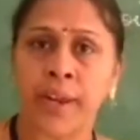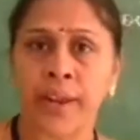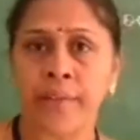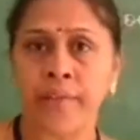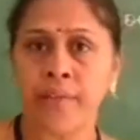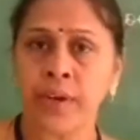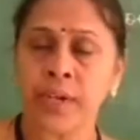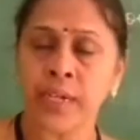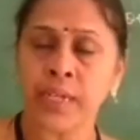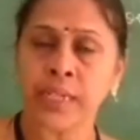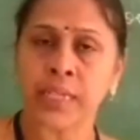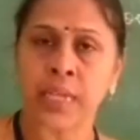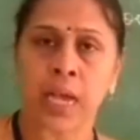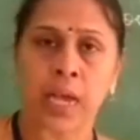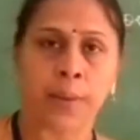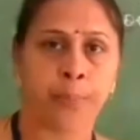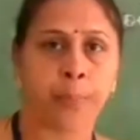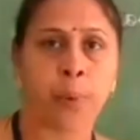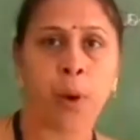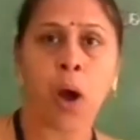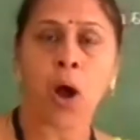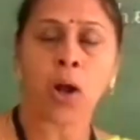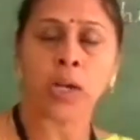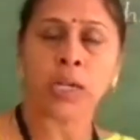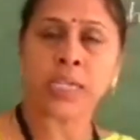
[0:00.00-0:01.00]
rivers or
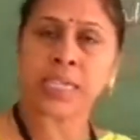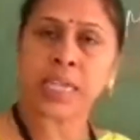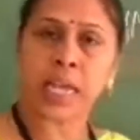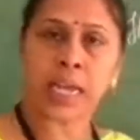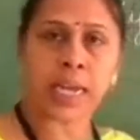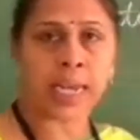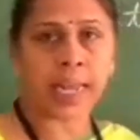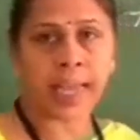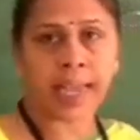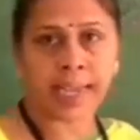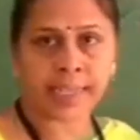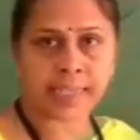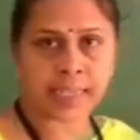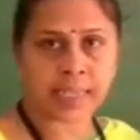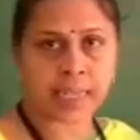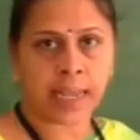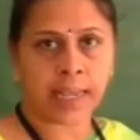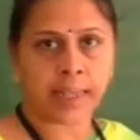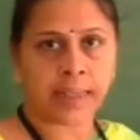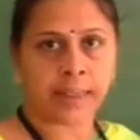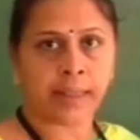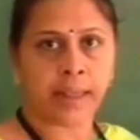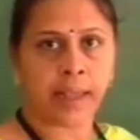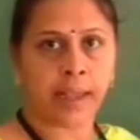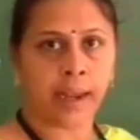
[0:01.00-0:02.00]
ponds or lakes
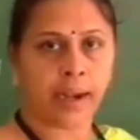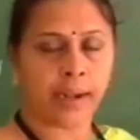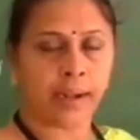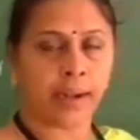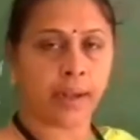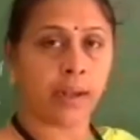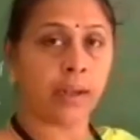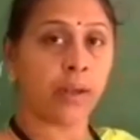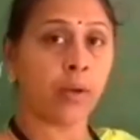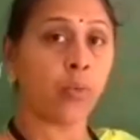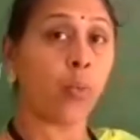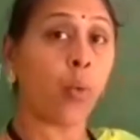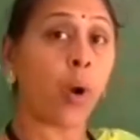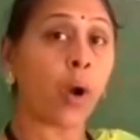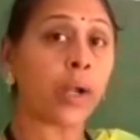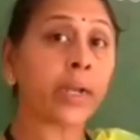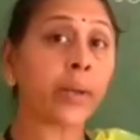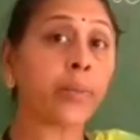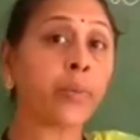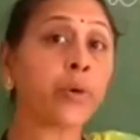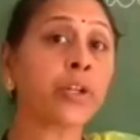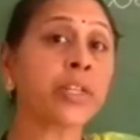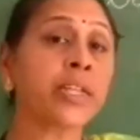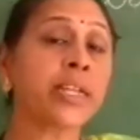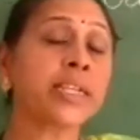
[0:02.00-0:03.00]
like that. What
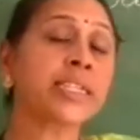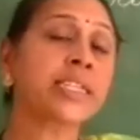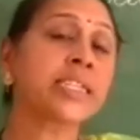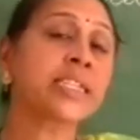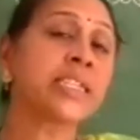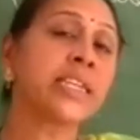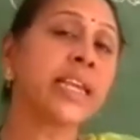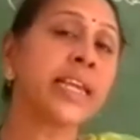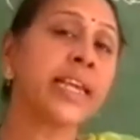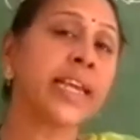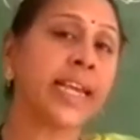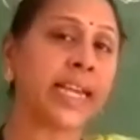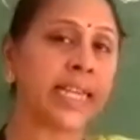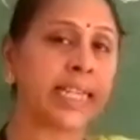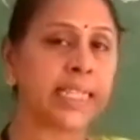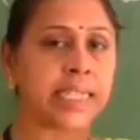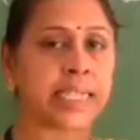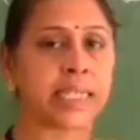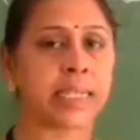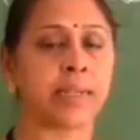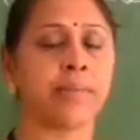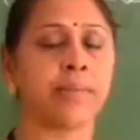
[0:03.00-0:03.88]
about the seas?